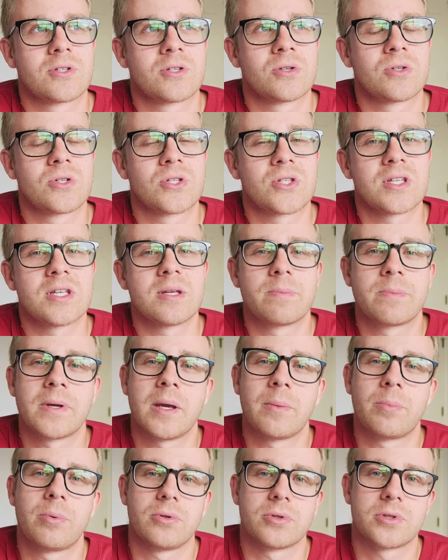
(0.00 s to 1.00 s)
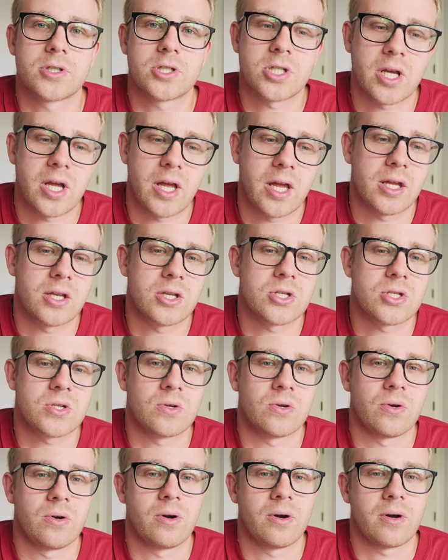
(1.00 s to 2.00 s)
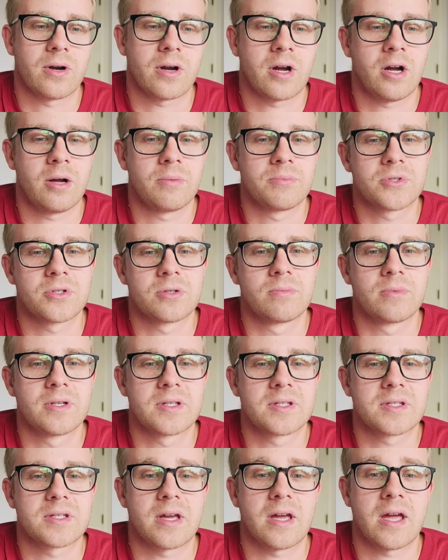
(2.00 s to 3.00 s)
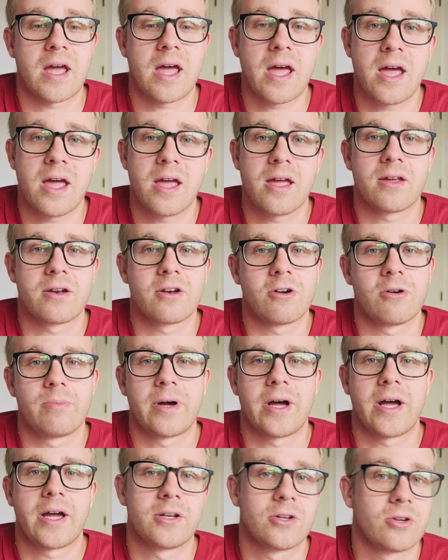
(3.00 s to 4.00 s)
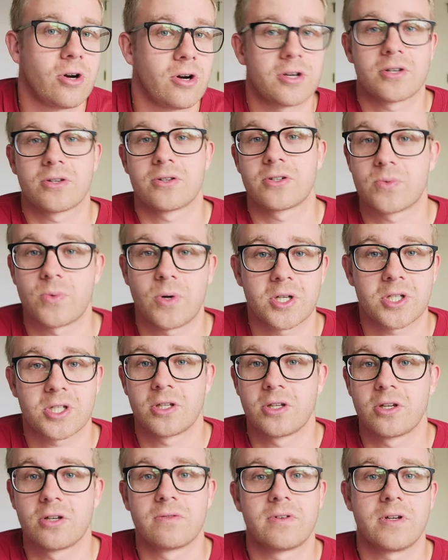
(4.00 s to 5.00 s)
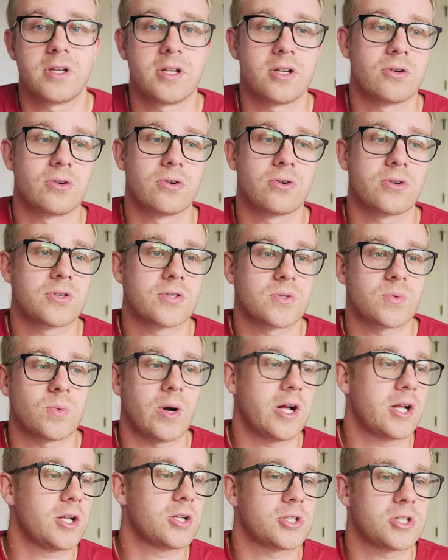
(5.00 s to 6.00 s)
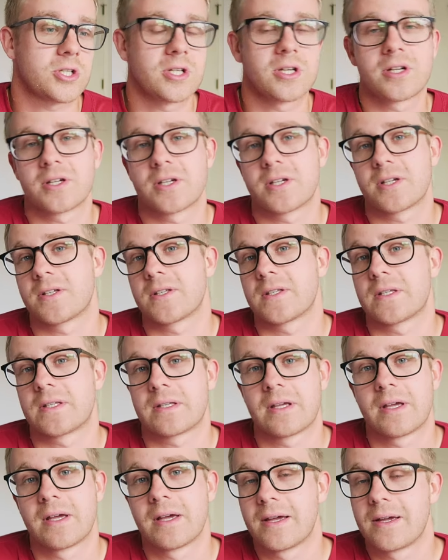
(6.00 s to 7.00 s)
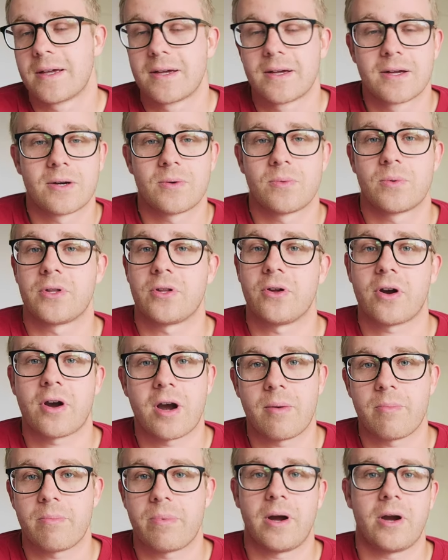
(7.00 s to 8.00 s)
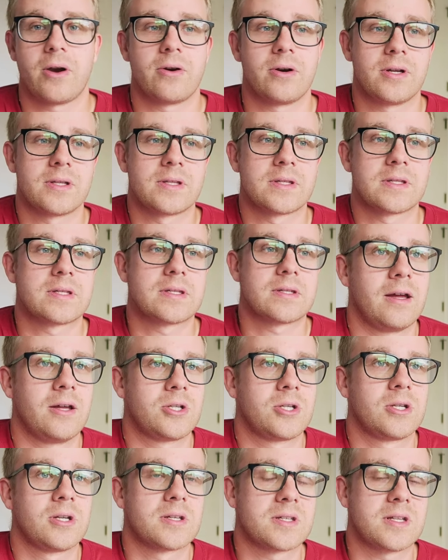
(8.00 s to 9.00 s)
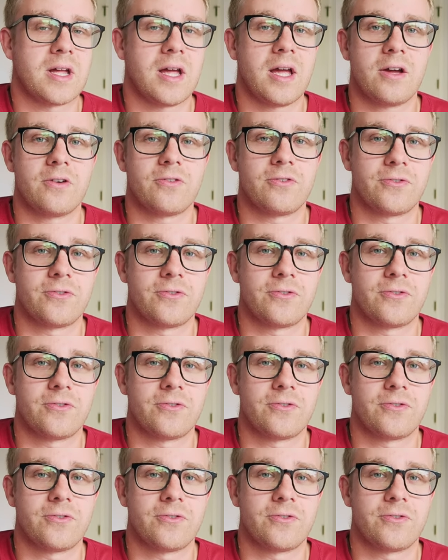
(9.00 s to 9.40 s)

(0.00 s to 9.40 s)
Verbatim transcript: to see people changed or come to me and say, hey, you know, my daughter's watching your videos while she is with her grandparents and she doesn't